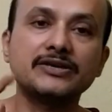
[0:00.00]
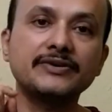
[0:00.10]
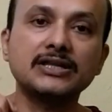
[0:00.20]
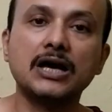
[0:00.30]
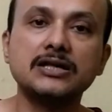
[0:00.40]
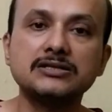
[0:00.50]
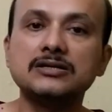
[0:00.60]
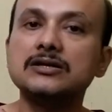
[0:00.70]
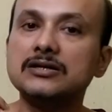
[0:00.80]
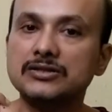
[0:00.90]
Who is giving the
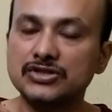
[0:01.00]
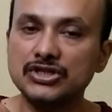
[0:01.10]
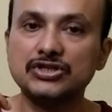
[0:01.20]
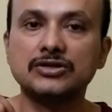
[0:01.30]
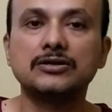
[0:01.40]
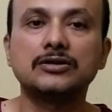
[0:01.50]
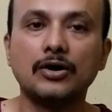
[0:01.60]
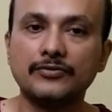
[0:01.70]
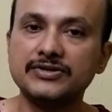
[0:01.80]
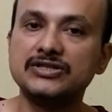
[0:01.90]
answer? The
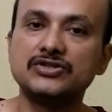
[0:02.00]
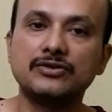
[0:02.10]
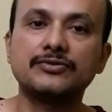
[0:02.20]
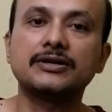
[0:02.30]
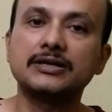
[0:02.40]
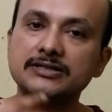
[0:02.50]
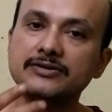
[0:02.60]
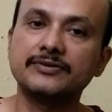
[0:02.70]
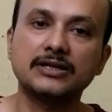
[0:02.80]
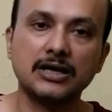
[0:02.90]
teacher of these
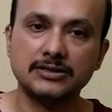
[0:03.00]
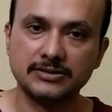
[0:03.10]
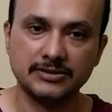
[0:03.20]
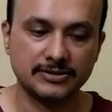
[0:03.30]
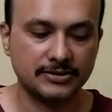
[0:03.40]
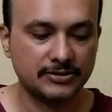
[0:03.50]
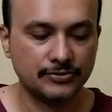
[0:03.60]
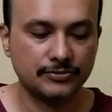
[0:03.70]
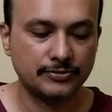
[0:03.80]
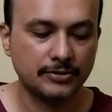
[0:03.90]
children is giving the
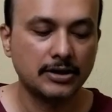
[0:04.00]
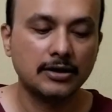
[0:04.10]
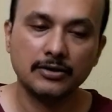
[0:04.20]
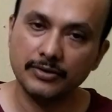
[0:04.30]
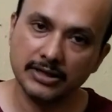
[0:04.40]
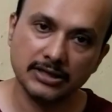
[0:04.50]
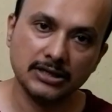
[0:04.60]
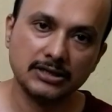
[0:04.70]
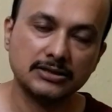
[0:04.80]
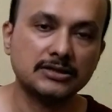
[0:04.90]
answers. So
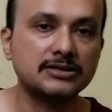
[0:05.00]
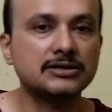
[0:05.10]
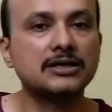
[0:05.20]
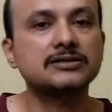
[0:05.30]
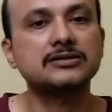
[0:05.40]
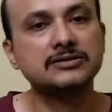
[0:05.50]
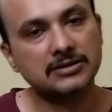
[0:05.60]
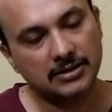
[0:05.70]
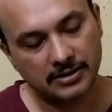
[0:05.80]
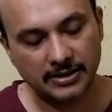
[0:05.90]
ready, the teacher
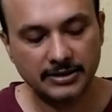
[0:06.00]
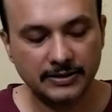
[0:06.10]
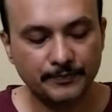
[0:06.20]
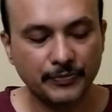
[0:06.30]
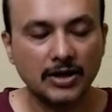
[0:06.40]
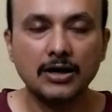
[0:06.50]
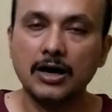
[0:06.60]
answers ready.